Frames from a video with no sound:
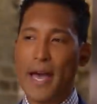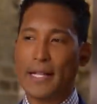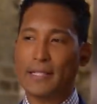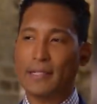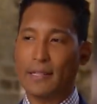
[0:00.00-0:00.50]

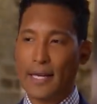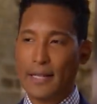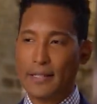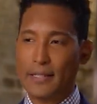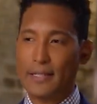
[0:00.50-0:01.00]
Pat's
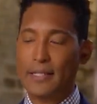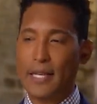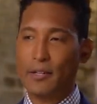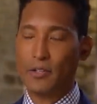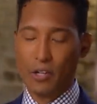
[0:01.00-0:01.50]
legacy
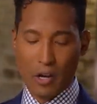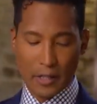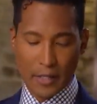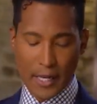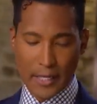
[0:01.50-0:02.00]
centers
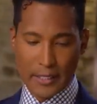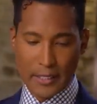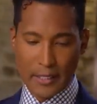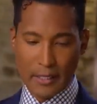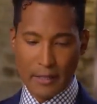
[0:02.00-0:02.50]
on the
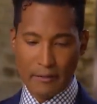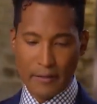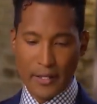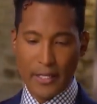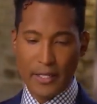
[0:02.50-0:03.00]
idea
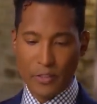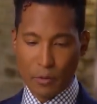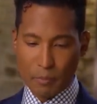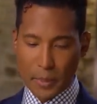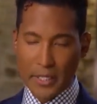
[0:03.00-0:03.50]
of
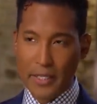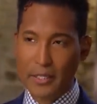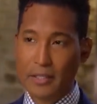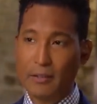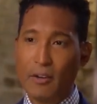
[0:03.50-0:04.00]
his
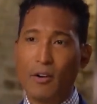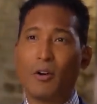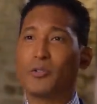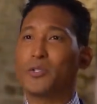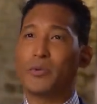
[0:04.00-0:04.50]
obedience and
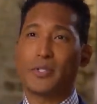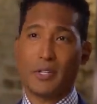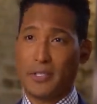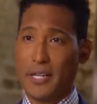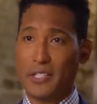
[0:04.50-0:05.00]
also
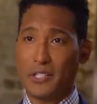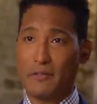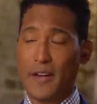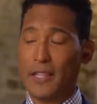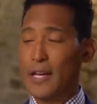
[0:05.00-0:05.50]
his
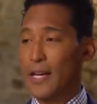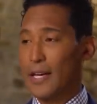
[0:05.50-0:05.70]
audacious faith.